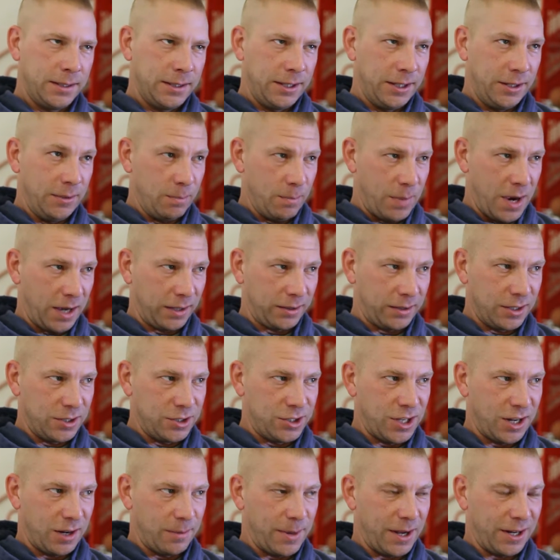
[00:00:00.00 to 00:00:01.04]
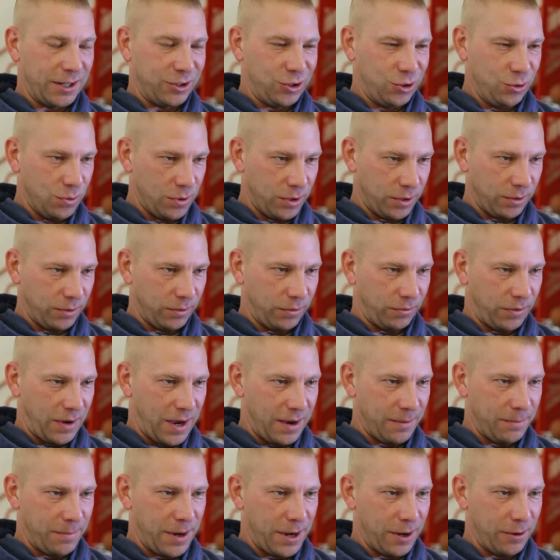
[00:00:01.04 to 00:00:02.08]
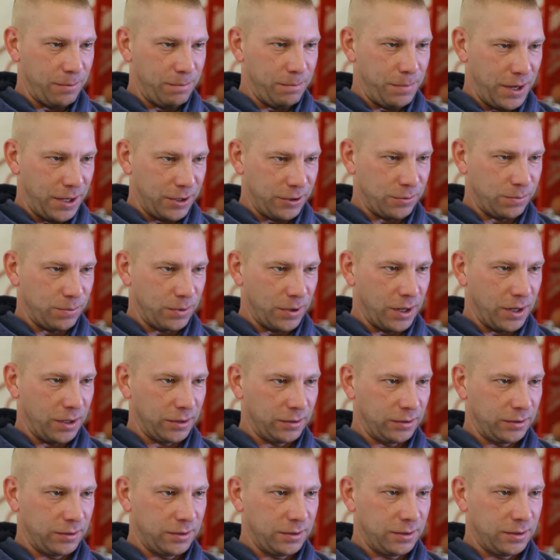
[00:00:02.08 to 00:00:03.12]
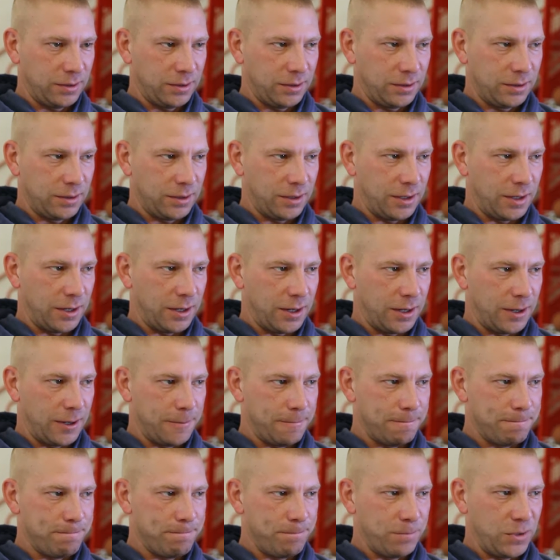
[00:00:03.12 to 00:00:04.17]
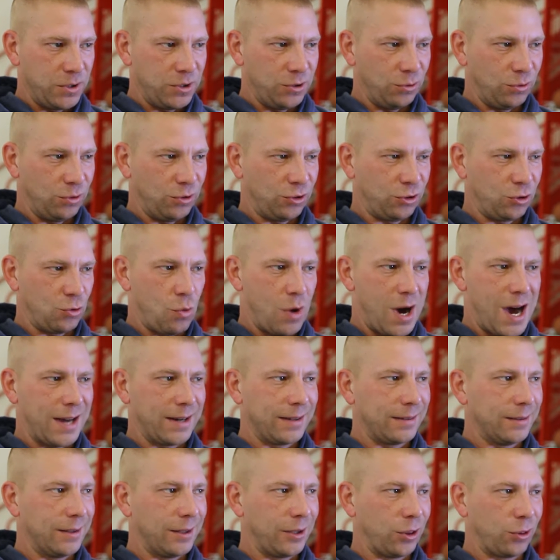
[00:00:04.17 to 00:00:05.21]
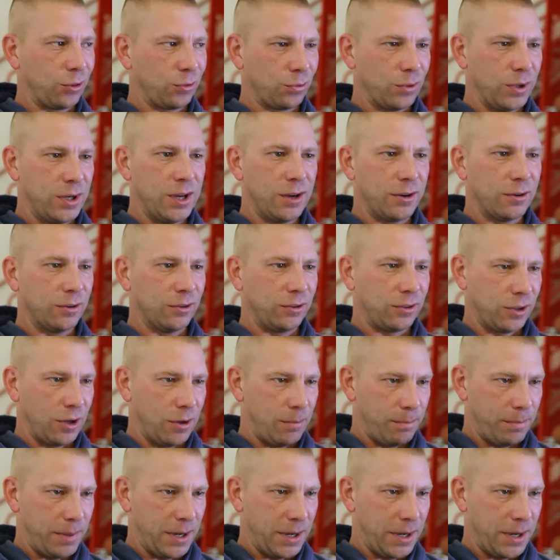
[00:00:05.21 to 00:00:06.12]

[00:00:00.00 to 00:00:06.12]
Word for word: even back then she had about a 205 pound bench press. Uh, she was squatting like 300 something